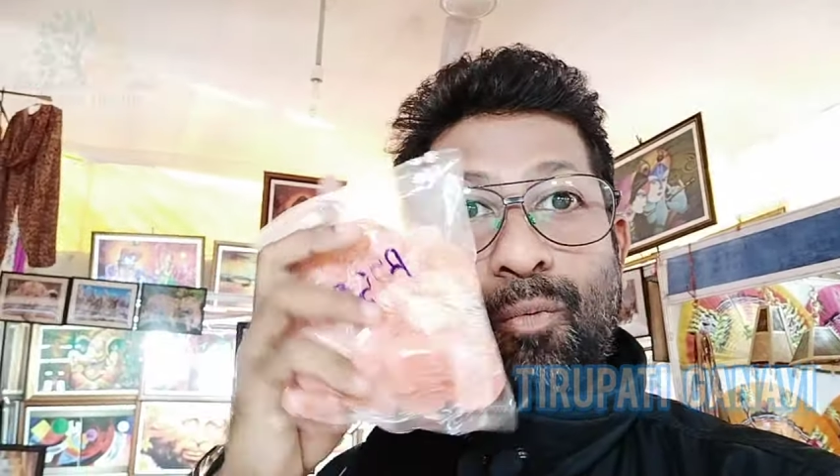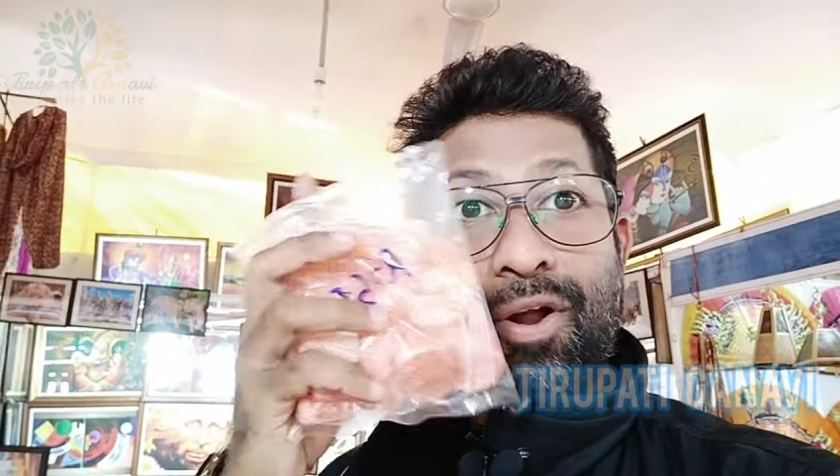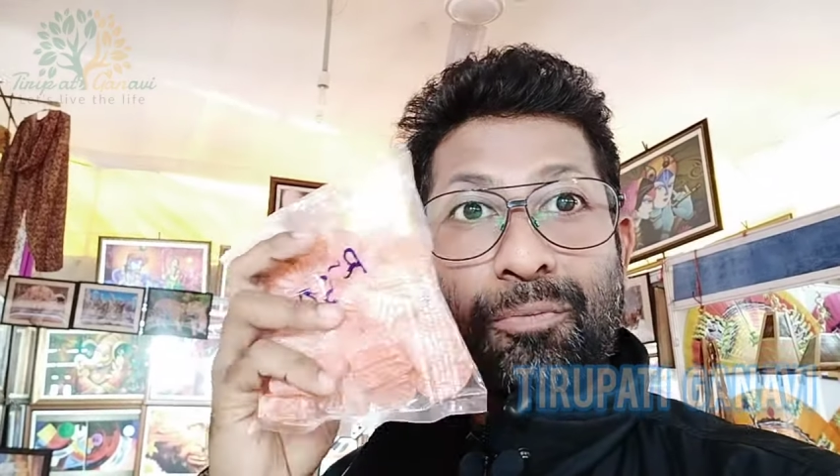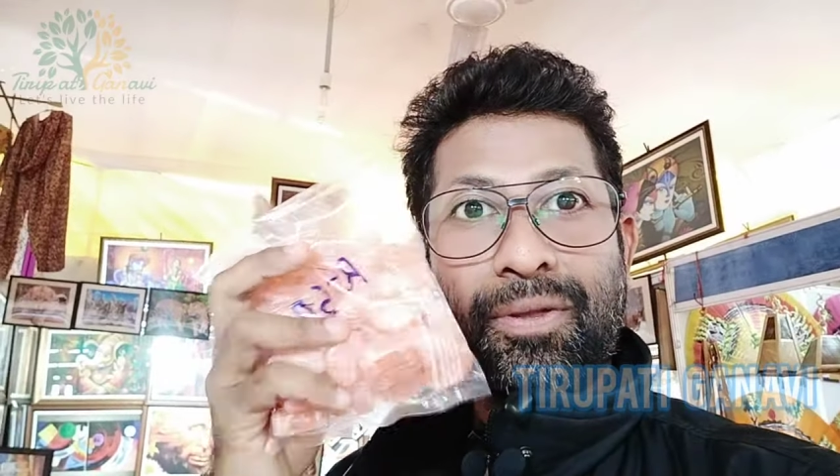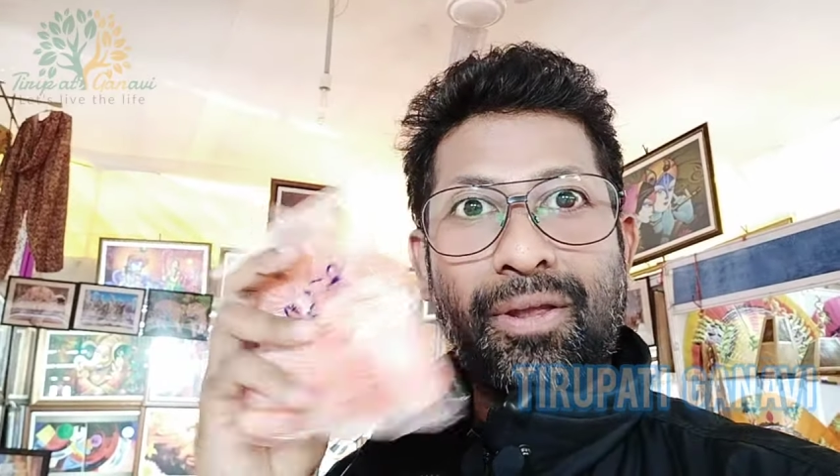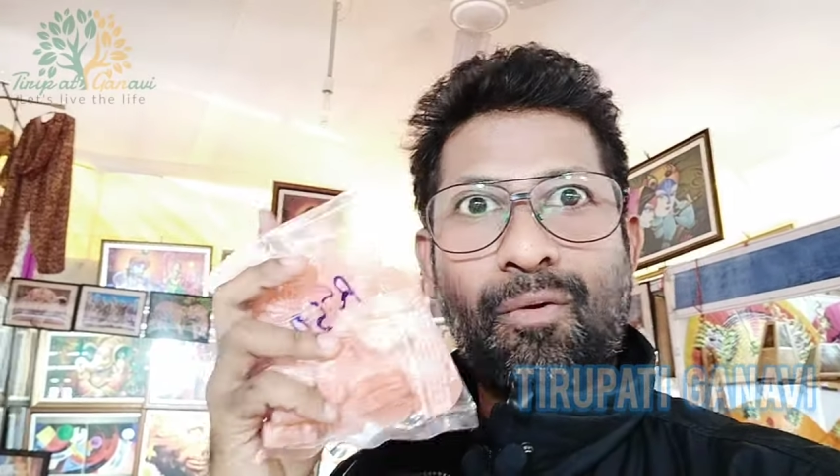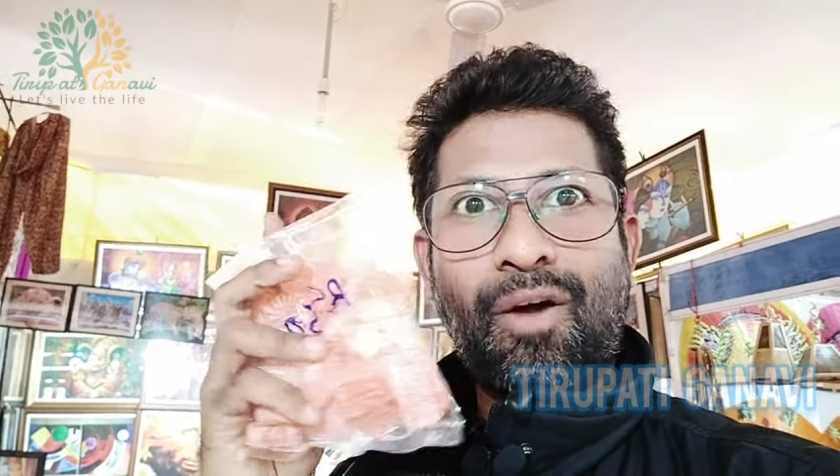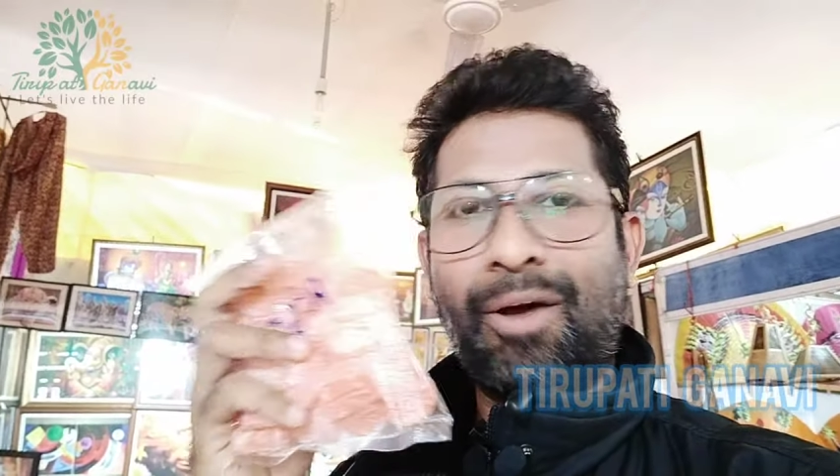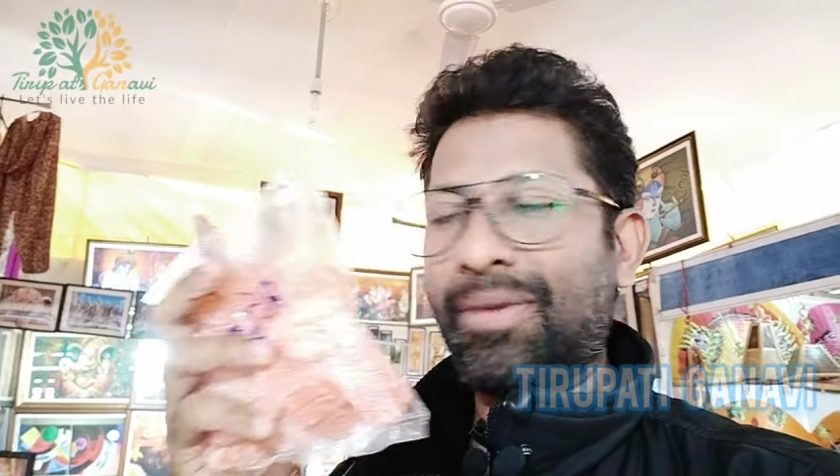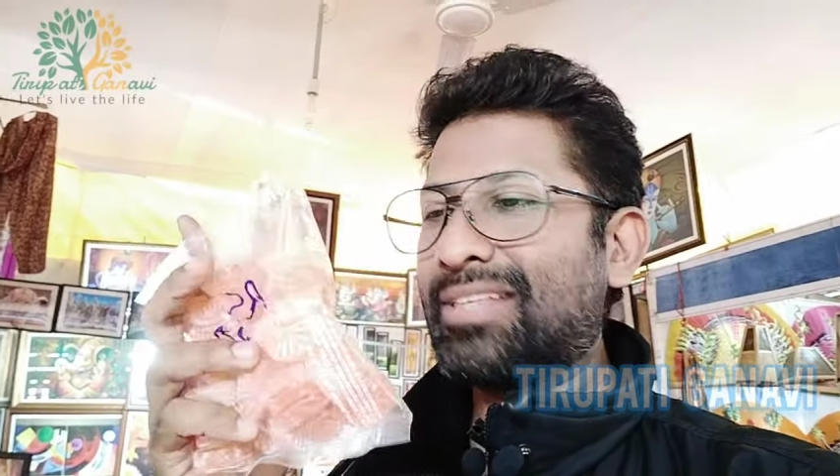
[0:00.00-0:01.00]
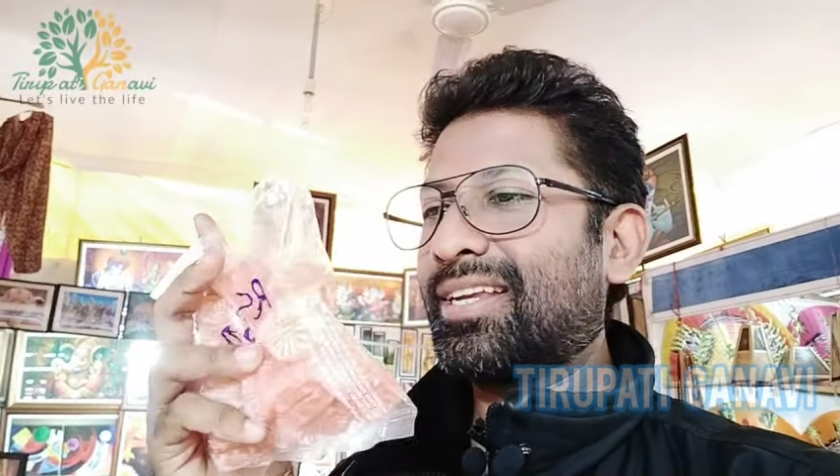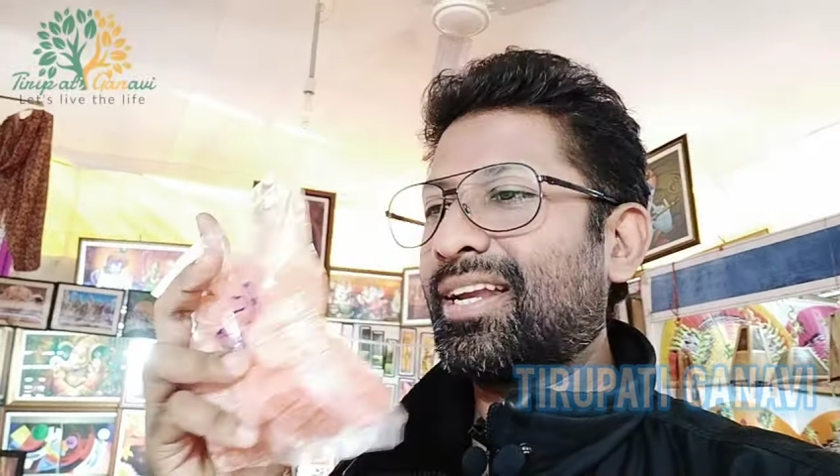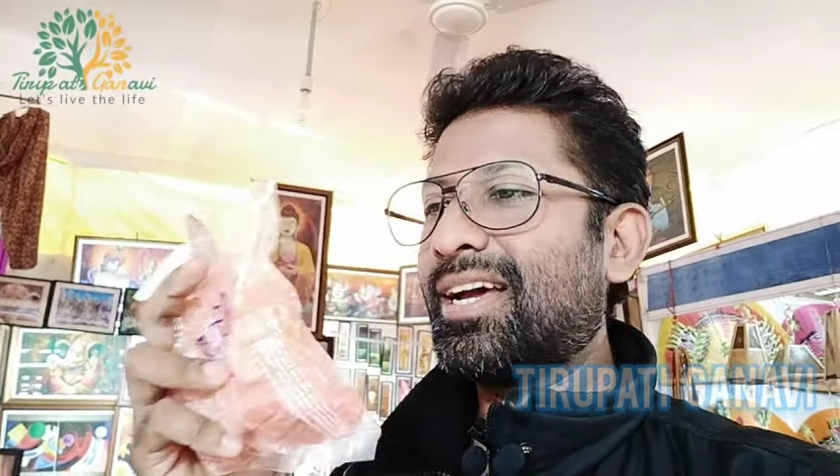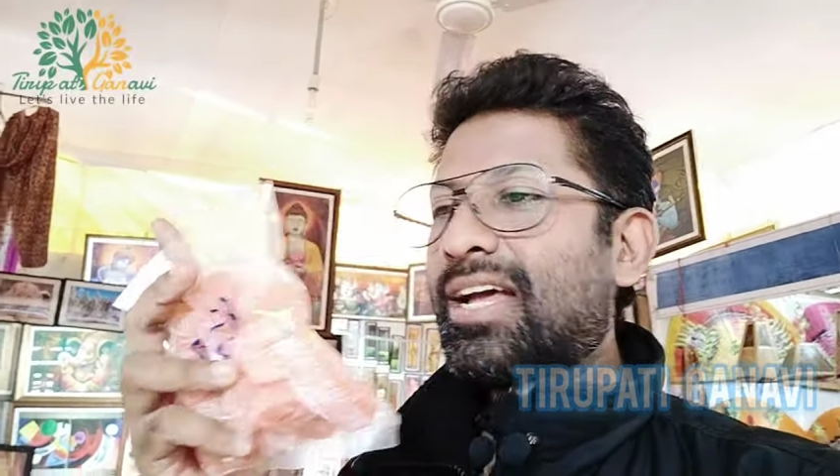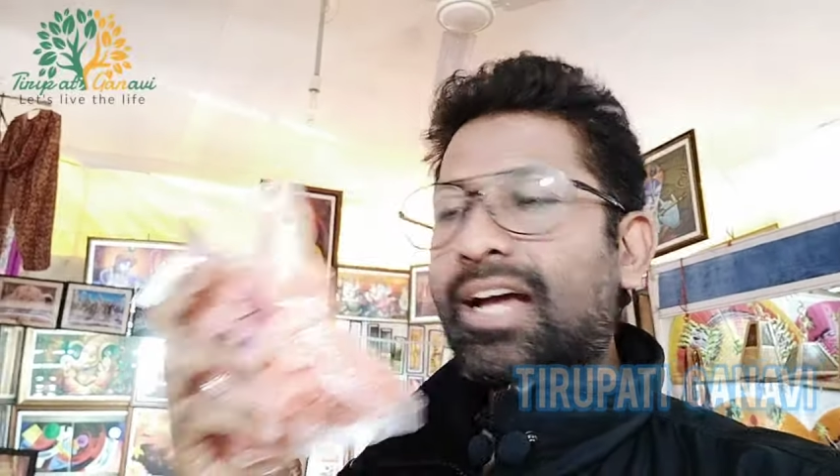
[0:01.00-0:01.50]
1 rupee. Wow, amazing, no?